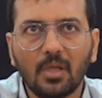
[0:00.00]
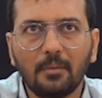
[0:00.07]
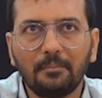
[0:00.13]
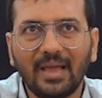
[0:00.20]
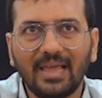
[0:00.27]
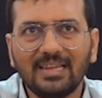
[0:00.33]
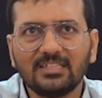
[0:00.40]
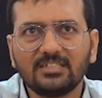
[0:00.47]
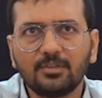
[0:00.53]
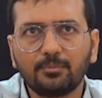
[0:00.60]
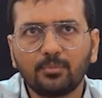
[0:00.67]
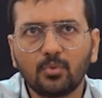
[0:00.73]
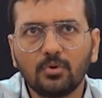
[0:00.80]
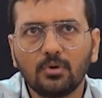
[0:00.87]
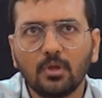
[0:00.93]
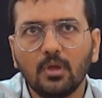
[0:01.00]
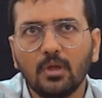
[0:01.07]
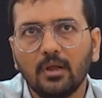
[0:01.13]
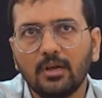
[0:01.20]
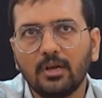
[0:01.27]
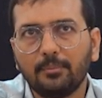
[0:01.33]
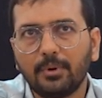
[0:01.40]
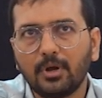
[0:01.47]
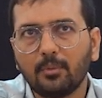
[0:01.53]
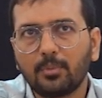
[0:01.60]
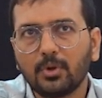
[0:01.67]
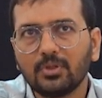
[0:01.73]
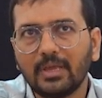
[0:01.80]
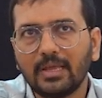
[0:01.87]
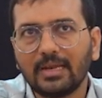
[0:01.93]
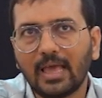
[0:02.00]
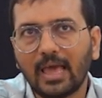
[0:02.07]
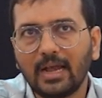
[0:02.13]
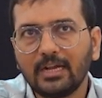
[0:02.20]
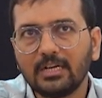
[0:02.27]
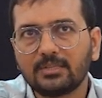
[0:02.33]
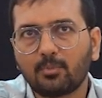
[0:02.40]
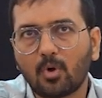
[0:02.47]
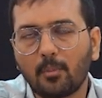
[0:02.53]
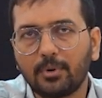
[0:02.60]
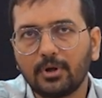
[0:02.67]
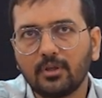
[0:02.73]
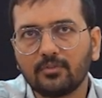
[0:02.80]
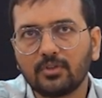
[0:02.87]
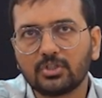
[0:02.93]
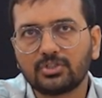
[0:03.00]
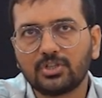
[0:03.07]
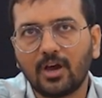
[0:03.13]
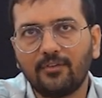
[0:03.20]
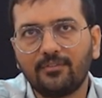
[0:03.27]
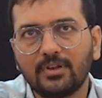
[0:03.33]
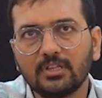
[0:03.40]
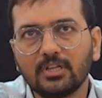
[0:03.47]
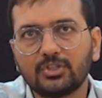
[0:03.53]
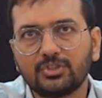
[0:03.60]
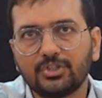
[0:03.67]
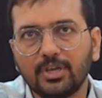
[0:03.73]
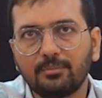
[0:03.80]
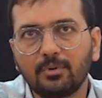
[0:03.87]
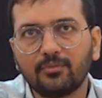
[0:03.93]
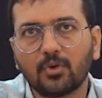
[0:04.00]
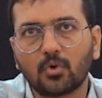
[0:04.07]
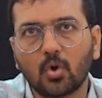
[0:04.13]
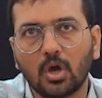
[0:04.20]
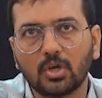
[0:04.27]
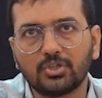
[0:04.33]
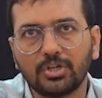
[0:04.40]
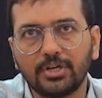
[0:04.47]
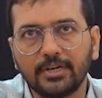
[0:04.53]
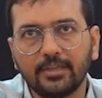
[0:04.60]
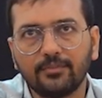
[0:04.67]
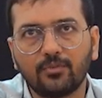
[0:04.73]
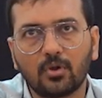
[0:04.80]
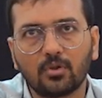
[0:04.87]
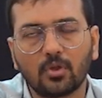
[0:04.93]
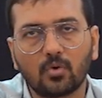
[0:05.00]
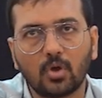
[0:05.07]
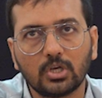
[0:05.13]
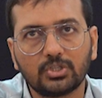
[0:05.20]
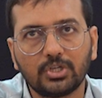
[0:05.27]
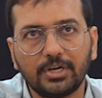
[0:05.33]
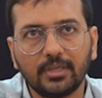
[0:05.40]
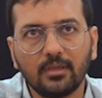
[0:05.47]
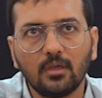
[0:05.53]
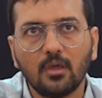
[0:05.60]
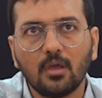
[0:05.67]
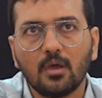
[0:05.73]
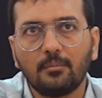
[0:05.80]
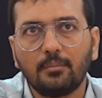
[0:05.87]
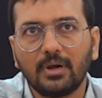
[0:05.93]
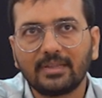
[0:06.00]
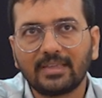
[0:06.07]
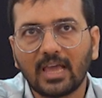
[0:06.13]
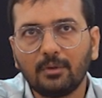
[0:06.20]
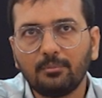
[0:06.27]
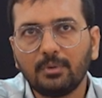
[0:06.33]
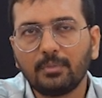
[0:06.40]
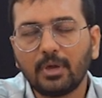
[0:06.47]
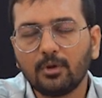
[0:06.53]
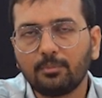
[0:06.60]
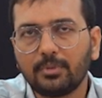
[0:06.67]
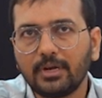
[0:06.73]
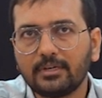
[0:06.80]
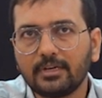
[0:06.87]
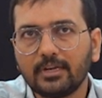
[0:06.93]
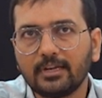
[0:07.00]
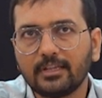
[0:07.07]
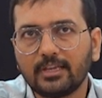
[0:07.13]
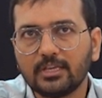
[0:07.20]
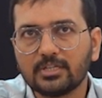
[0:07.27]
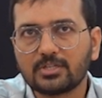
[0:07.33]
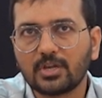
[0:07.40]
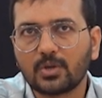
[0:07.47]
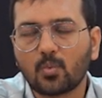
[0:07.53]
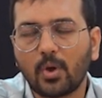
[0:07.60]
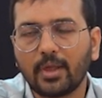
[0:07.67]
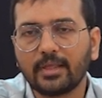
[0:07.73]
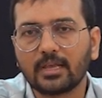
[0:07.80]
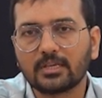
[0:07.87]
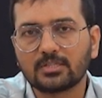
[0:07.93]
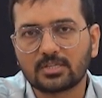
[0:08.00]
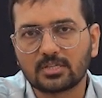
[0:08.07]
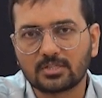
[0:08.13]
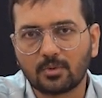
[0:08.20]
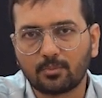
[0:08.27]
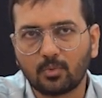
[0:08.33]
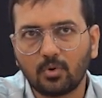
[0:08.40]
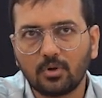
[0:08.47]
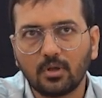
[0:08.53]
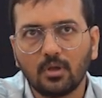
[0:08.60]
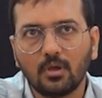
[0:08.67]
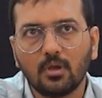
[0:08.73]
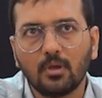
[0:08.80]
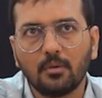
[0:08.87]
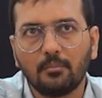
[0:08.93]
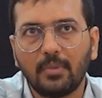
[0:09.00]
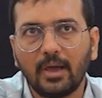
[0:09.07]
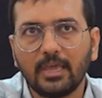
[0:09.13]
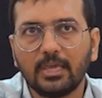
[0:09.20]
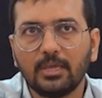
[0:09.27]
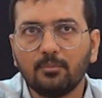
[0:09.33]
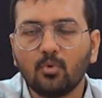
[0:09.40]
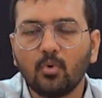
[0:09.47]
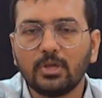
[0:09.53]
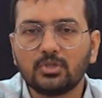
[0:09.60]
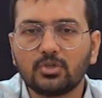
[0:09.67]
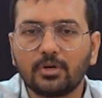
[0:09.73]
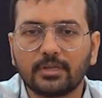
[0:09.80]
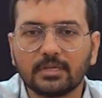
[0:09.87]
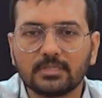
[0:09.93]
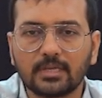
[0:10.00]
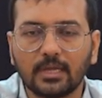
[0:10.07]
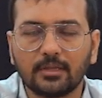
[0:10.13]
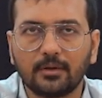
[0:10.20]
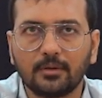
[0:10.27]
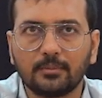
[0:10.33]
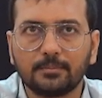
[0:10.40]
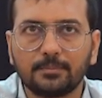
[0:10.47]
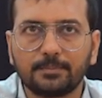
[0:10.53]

Balance support depend upon the inherent property of the shaft and the shape of the coaxiality for the coaxiality, but can be manipulated in case requiring extra support by EBU and Judkins catheter.